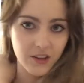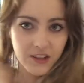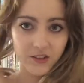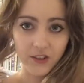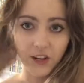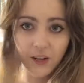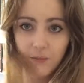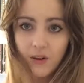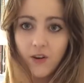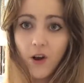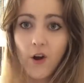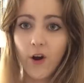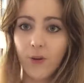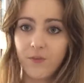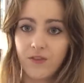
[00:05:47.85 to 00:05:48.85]
there's gonna be no
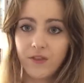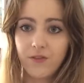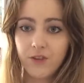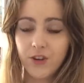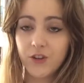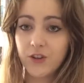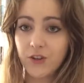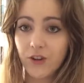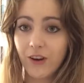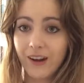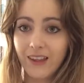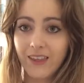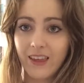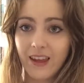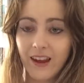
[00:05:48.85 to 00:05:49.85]
hope for the future or
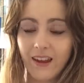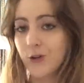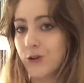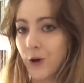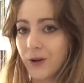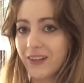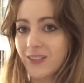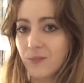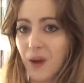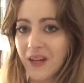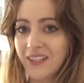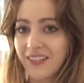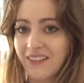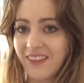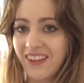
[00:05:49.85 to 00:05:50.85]
anything, so don't
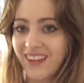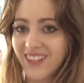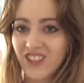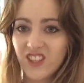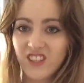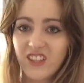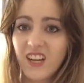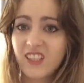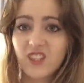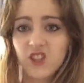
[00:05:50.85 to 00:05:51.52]
expect anything, it's just sex.